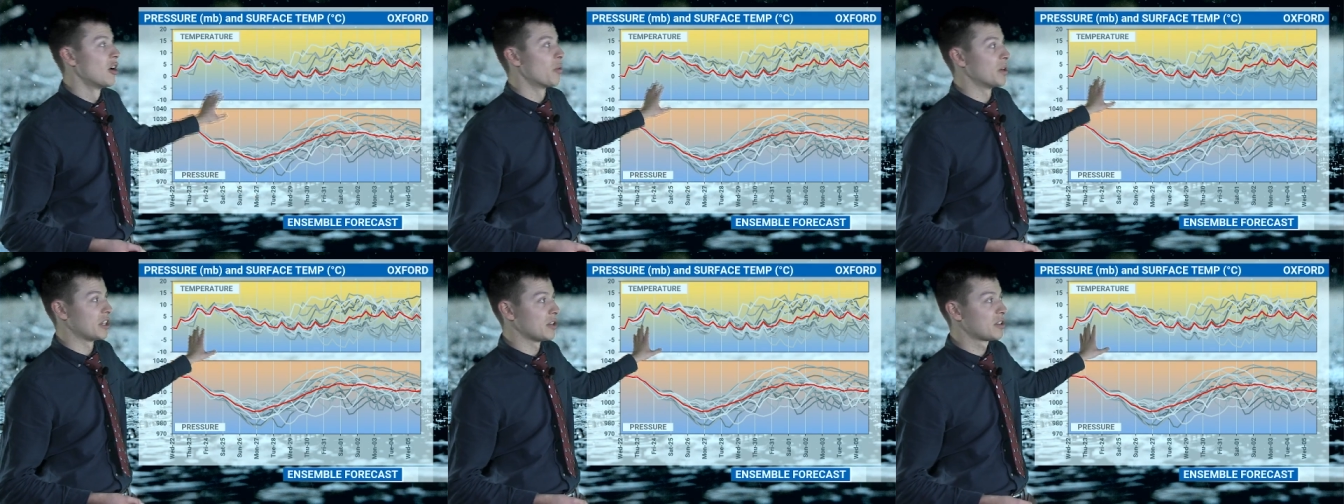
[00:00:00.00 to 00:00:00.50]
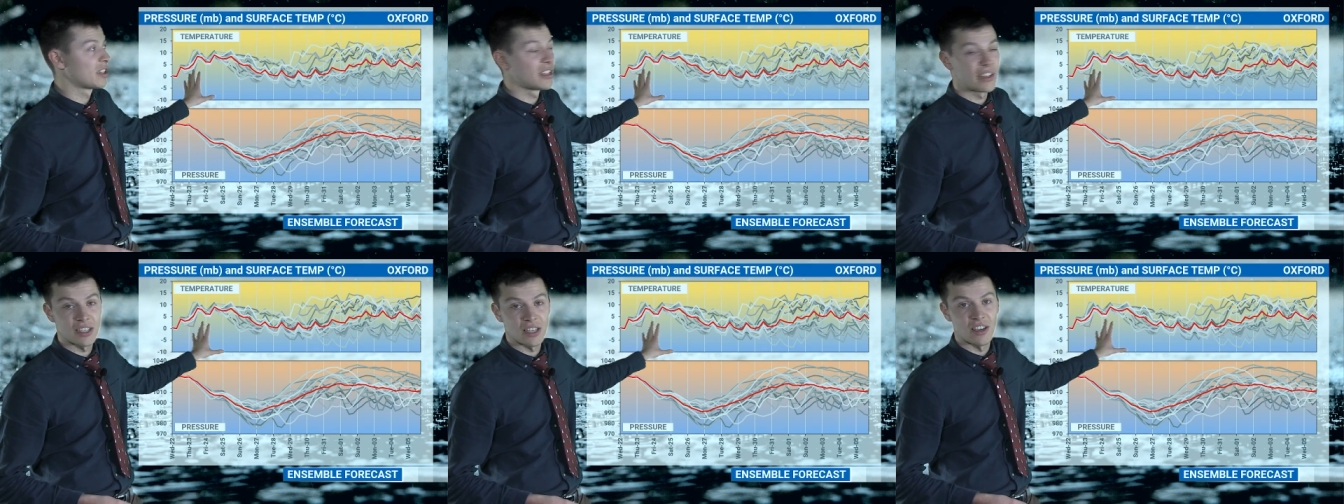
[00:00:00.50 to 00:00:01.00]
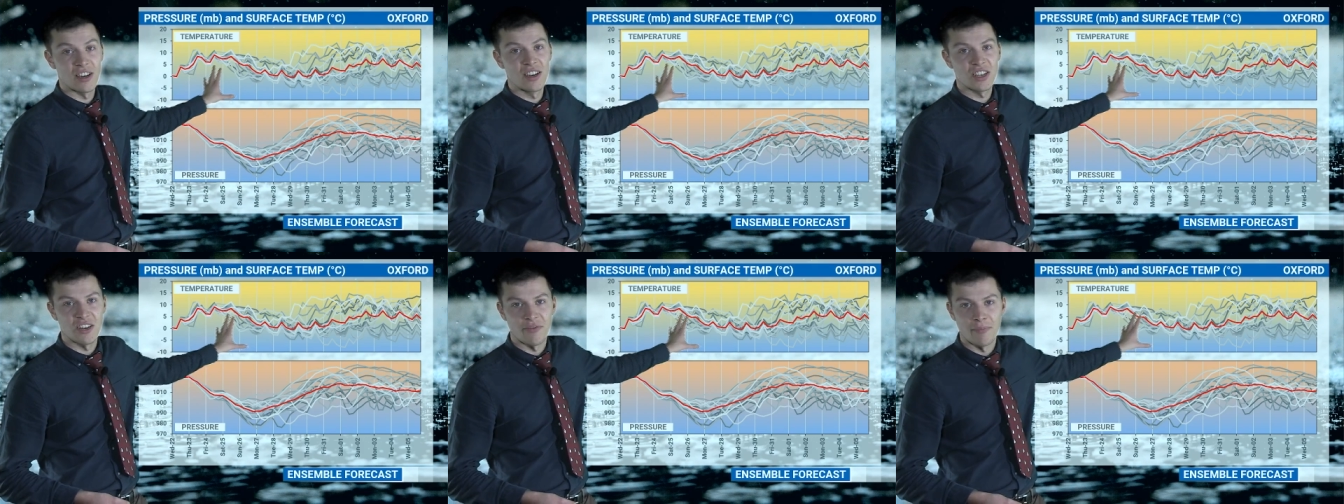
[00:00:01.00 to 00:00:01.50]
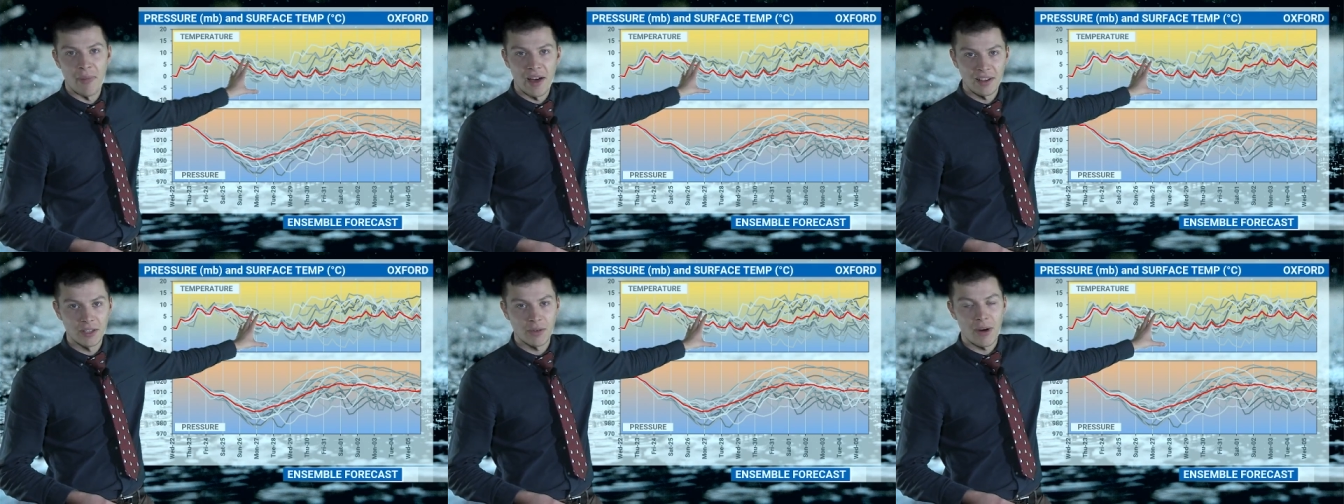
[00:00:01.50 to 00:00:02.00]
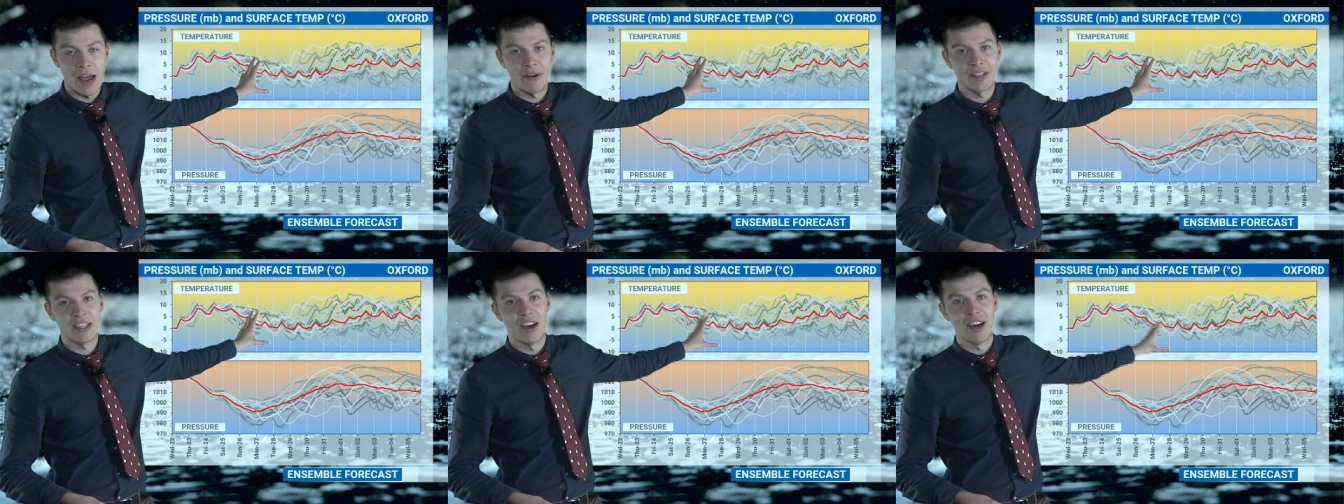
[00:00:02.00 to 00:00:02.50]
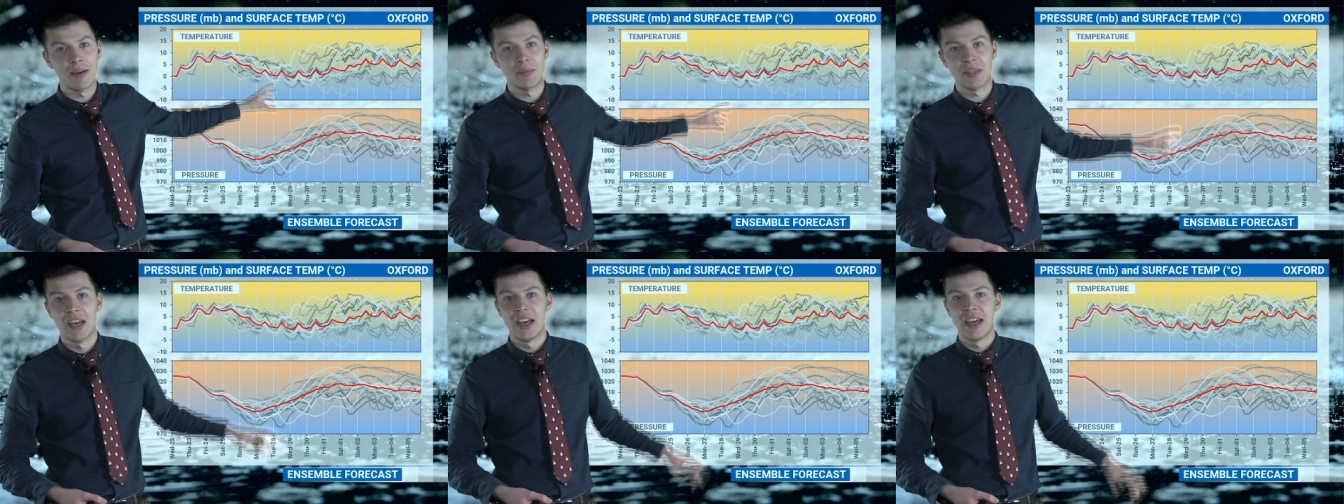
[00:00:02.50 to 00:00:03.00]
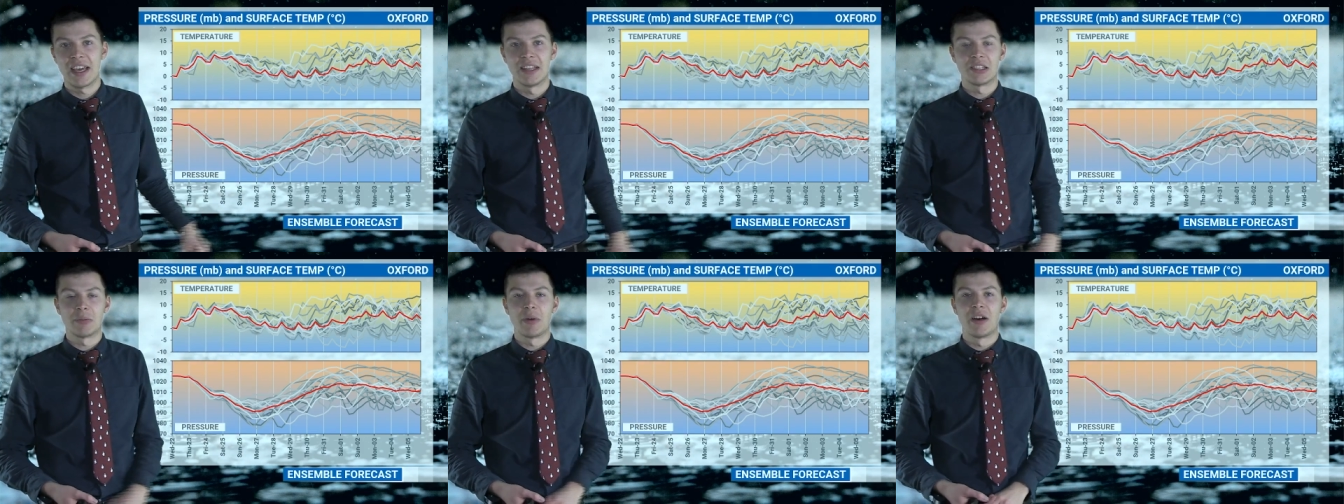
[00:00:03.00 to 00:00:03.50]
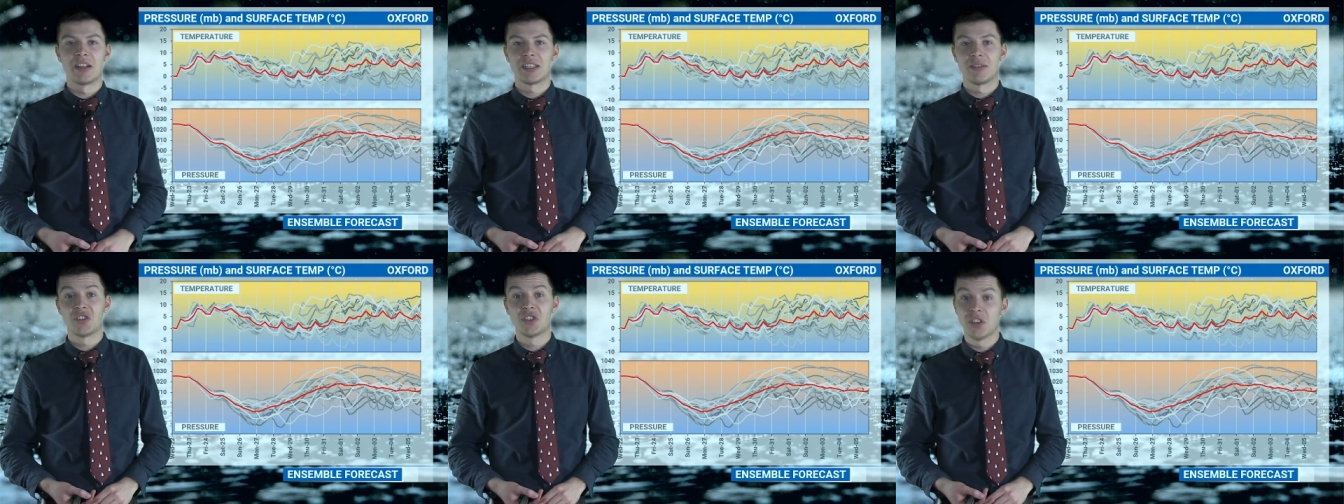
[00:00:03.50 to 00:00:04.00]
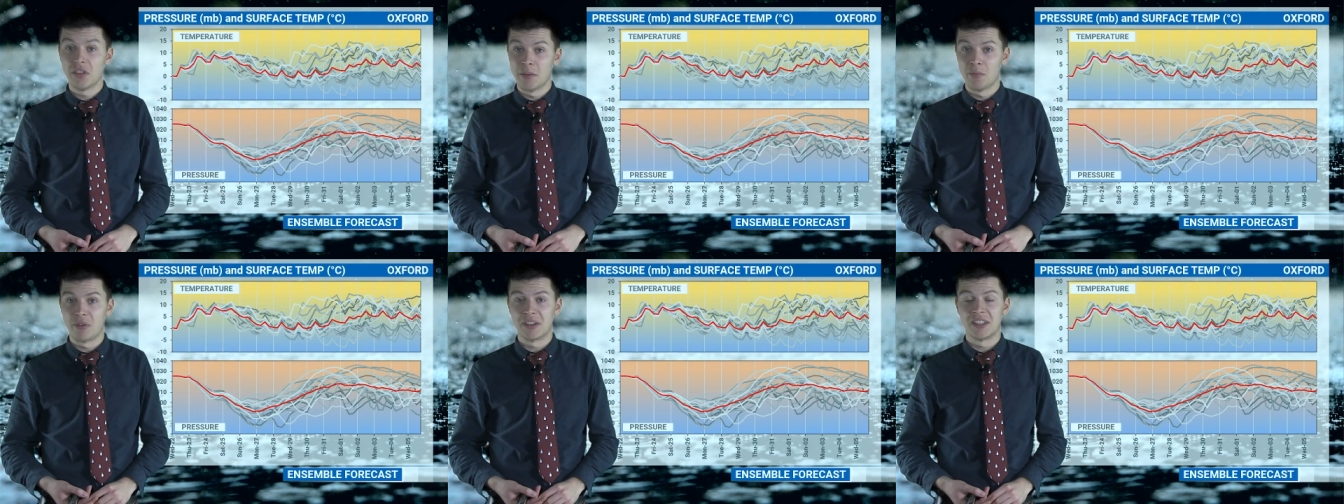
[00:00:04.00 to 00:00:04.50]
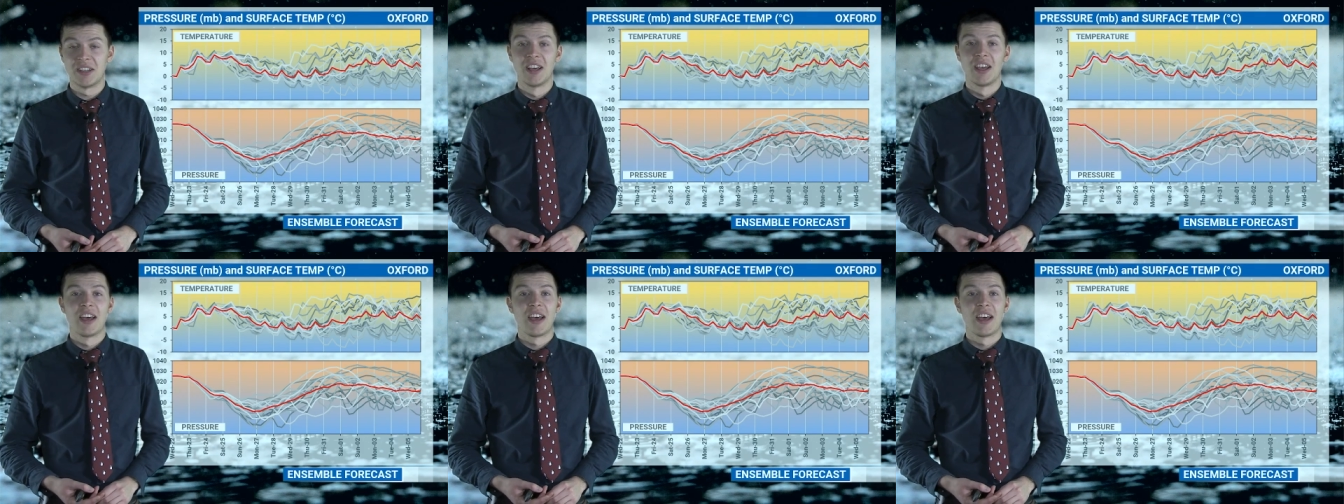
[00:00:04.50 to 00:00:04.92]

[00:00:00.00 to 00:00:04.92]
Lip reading: We do see this incursion of milder air at times into parts of southern Britain.